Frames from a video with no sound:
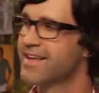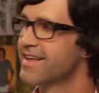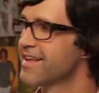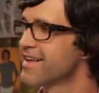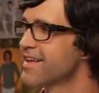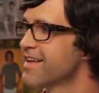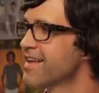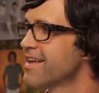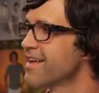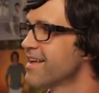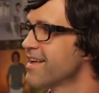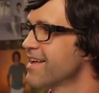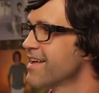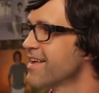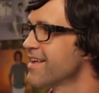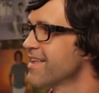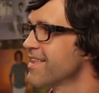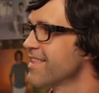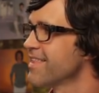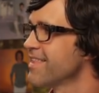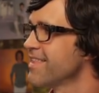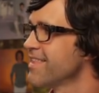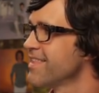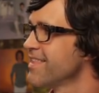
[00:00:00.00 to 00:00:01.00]

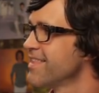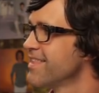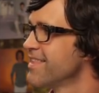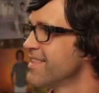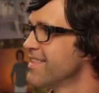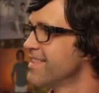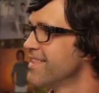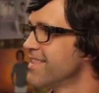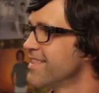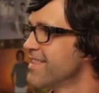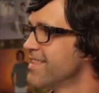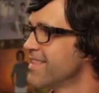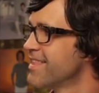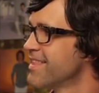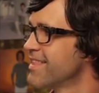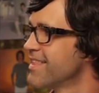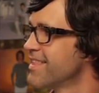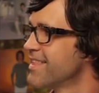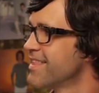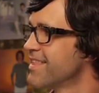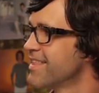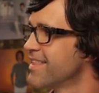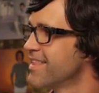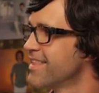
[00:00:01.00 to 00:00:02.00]

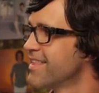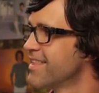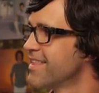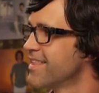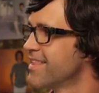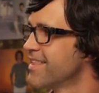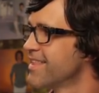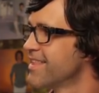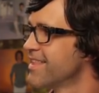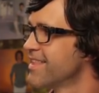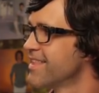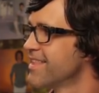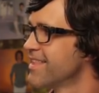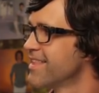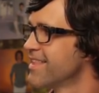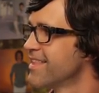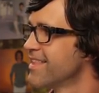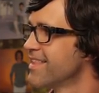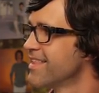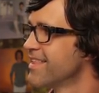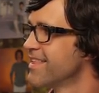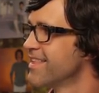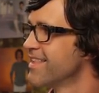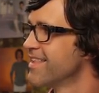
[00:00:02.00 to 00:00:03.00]

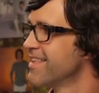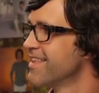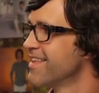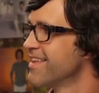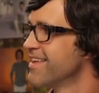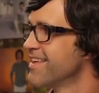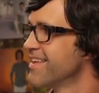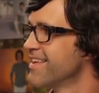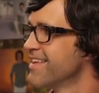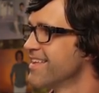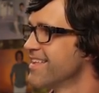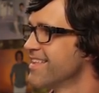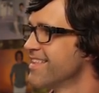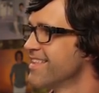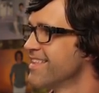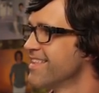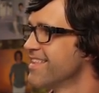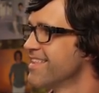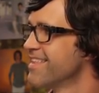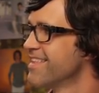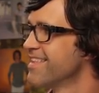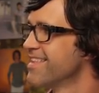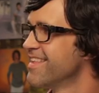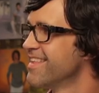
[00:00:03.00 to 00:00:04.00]

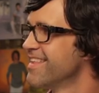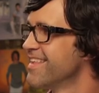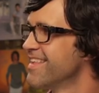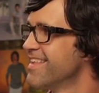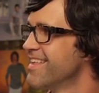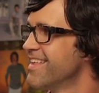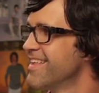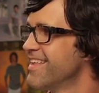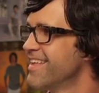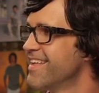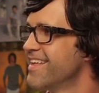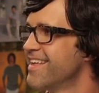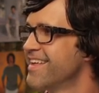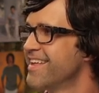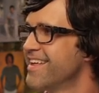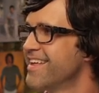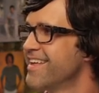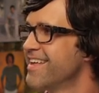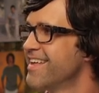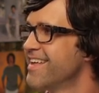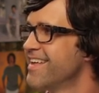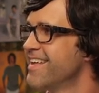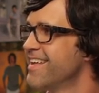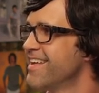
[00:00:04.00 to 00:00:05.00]

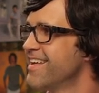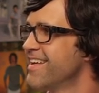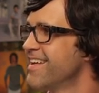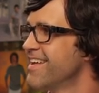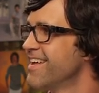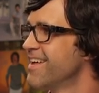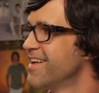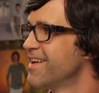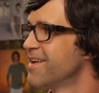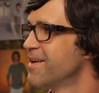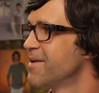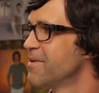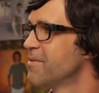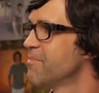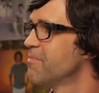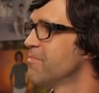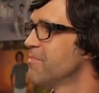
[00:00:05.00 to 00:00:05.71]
No words are spoken by the person on screen.